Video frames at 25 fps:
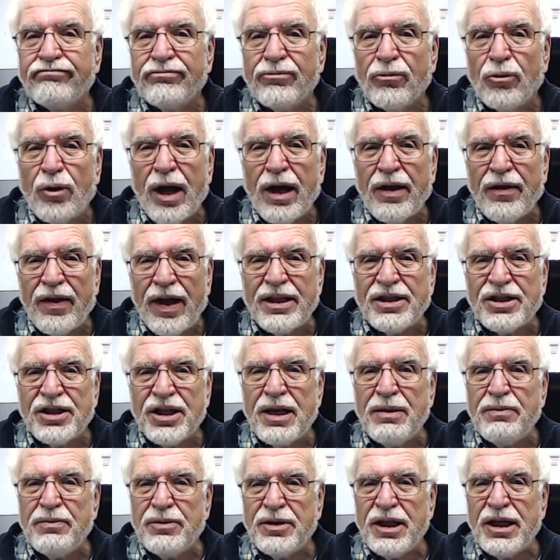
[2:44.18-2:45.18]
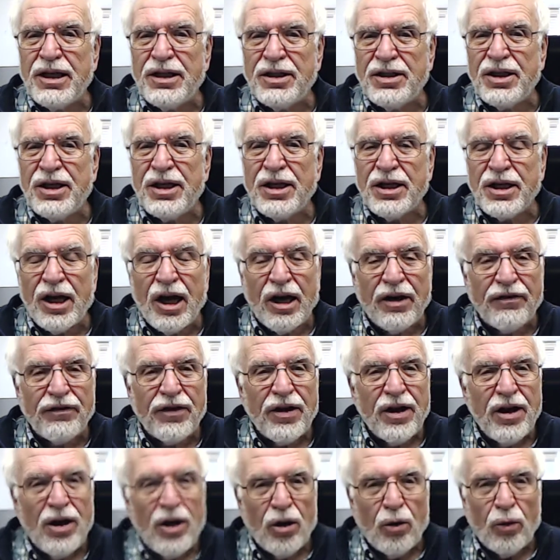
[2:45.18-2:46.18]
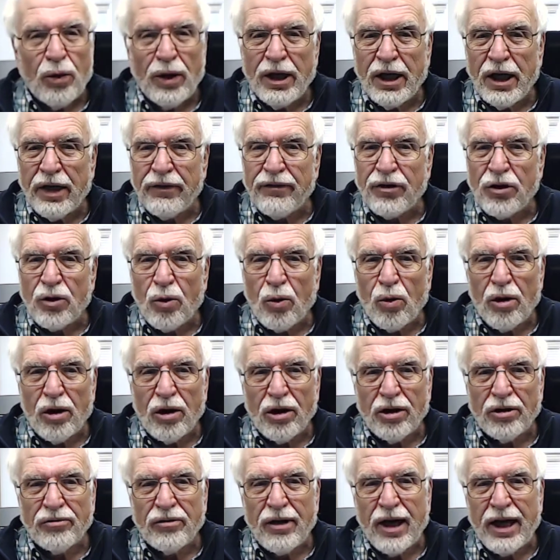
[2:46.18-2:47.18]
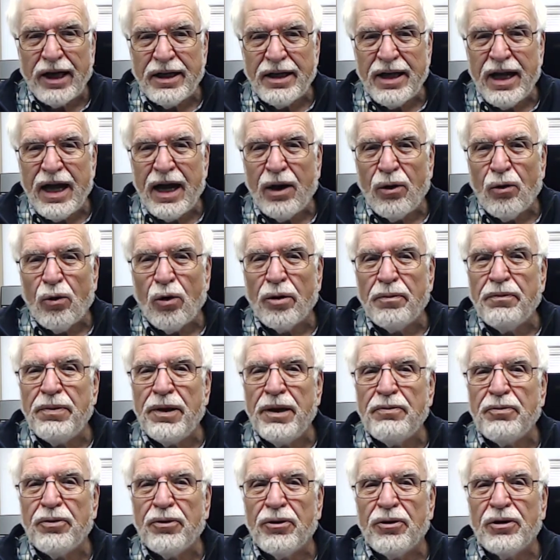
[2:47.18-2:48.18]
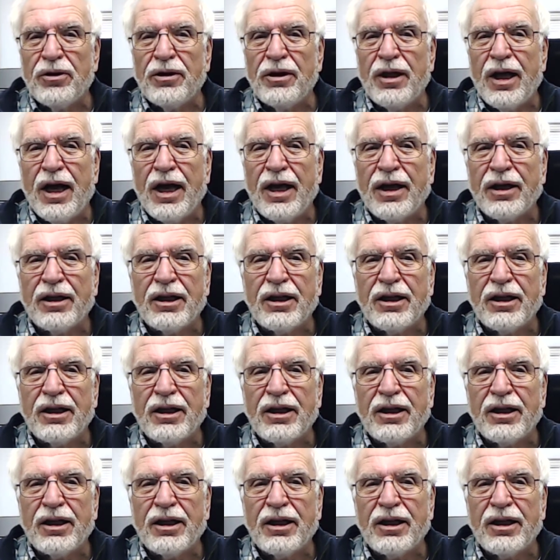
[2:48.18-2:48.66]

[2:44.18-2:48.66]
Well, that seems easy enough. We live in a world right now where people